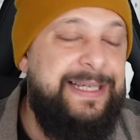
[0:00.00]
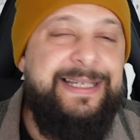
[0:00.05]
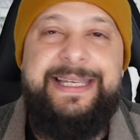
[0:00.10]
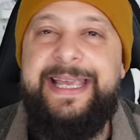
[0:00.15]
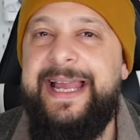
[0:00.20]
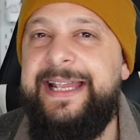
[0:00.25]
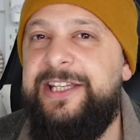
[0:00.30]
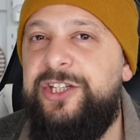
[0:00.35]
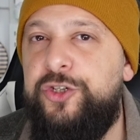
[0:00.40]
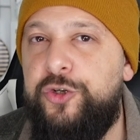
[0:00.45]

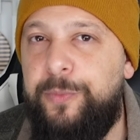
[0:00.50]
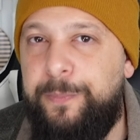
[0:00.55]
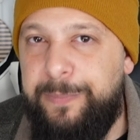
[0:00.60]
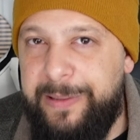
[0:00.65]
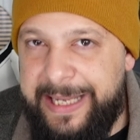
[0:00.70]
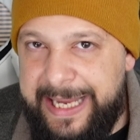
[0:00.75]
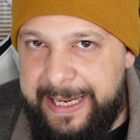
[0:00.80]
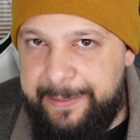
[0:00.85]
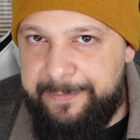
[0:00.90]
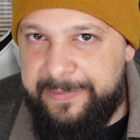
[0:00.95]
Can you
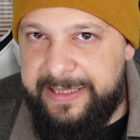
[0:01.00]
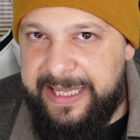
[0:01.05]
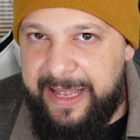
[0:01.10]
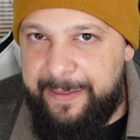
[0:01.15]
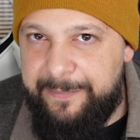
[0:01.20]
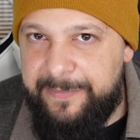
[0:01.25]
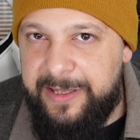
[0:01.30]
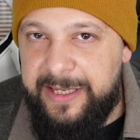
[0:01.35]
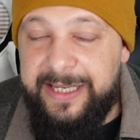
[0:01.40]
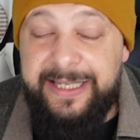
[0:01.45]
blame
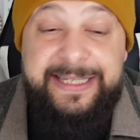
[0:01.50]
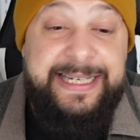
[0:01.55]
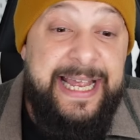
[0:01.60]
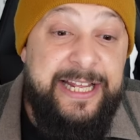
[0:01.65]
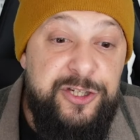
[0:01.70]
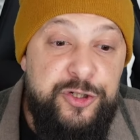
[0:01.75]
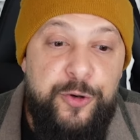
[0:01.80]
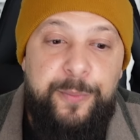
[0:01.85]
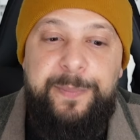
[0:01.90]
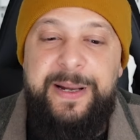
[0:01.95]
them?
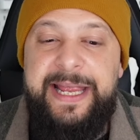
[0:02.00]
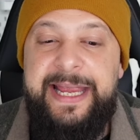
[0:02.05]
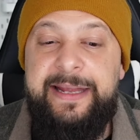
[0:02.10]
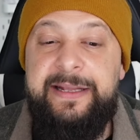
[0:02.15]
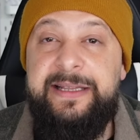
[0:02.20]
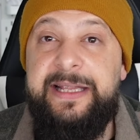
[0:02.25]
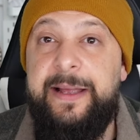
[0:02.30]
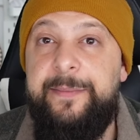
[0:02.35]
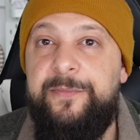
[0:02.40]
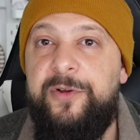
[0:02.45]
Can you
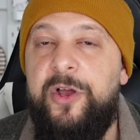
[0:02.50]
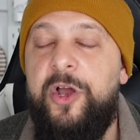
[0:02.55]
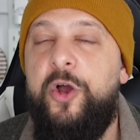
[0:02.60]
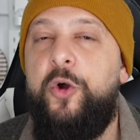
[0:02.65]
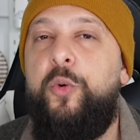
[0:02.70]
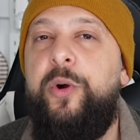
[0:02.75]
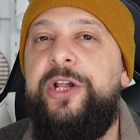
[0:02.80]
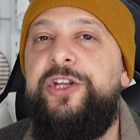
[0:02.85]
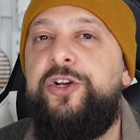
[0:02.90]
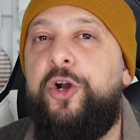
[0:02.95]
blame them
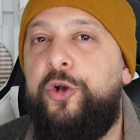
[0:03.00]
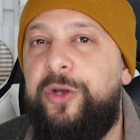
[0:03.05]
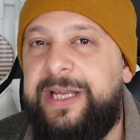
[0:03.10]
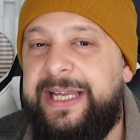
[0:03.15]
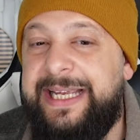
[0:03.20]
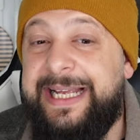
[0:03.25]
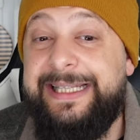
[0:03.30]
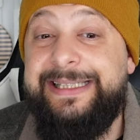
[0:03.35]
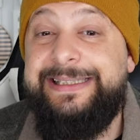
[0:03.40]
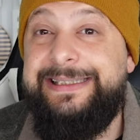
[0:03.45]
when you're
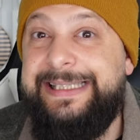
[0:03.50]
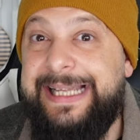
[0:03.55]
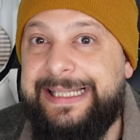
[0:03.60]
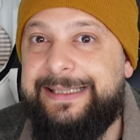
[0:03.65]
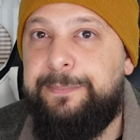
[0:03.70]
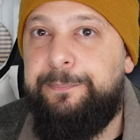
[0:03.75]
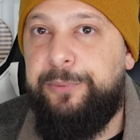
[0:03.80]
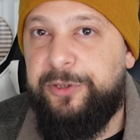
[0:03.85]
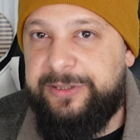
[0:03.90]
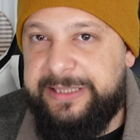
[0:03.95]
looking at
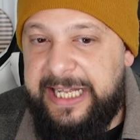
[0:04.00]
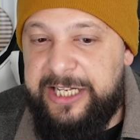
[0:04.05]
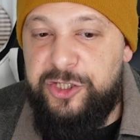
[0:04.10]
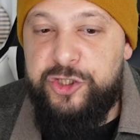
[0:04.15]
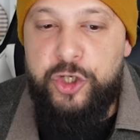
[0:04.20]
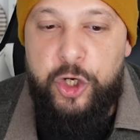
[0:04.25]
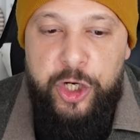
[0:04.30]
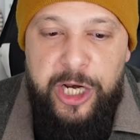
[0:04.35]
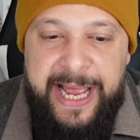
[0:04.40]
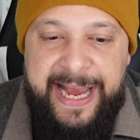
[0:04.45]
that
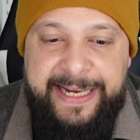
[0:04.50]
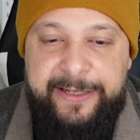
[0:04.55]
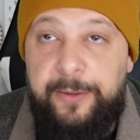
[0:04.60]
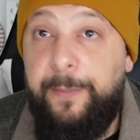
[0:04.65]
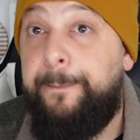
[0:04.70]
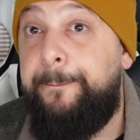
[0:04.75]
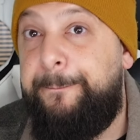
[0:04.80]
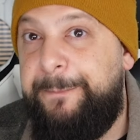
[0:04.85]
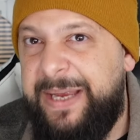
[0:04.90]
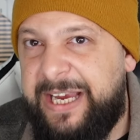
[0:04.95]
potential
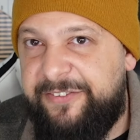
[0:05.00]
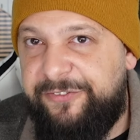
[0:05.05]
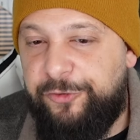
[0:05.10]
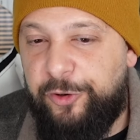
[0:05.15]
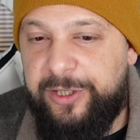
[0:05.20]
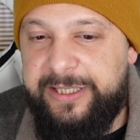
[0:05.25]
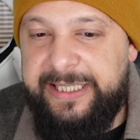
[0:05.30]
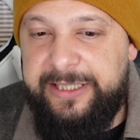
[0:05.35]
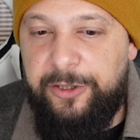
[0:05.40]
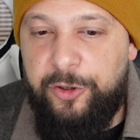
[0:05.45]
lineup?
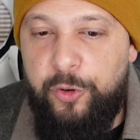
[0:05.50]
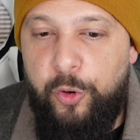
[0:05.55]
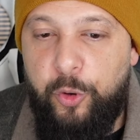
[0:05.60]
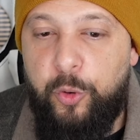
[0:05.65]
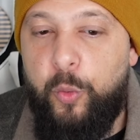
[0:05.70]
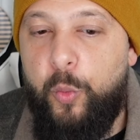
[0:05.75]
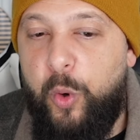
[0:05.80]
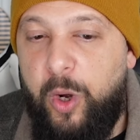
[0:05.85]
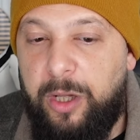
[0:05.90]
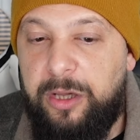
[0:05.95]
Pickford in the goal,
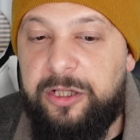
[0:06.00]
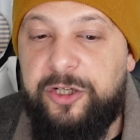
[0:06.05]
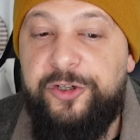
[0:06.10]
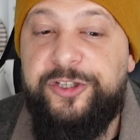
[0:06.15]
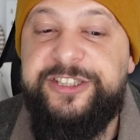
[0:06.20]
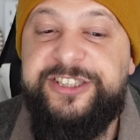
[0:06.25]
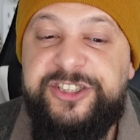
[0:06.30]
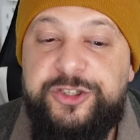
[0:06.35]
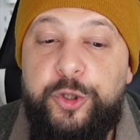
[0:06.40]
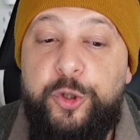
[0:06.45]

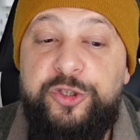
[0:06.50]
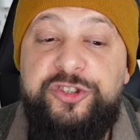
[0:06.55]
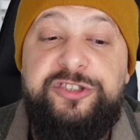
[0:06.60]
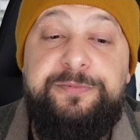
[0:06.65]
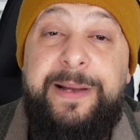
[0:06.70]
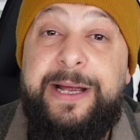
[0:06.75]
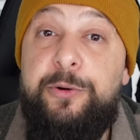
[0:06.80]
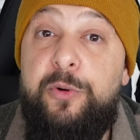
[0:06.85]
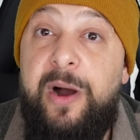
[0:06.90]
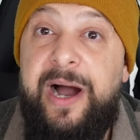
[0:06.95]
Walker, Stones,
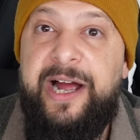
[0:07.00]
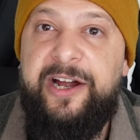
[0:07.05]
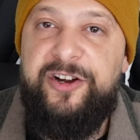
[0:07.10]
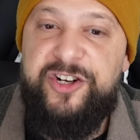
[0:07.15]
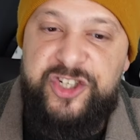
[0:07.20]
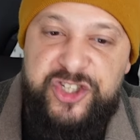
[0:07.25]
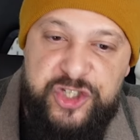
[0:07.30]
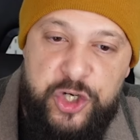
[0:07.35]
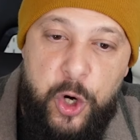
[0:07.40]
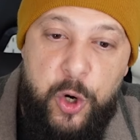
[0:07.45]

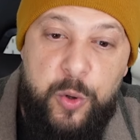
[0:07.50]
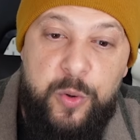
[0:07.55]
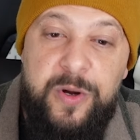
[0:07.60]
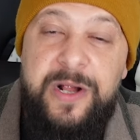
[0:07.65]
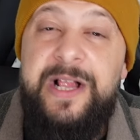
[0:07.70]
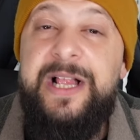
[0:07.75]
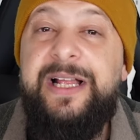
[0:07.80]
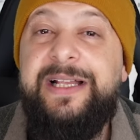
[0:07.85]
Maguire, Shaw.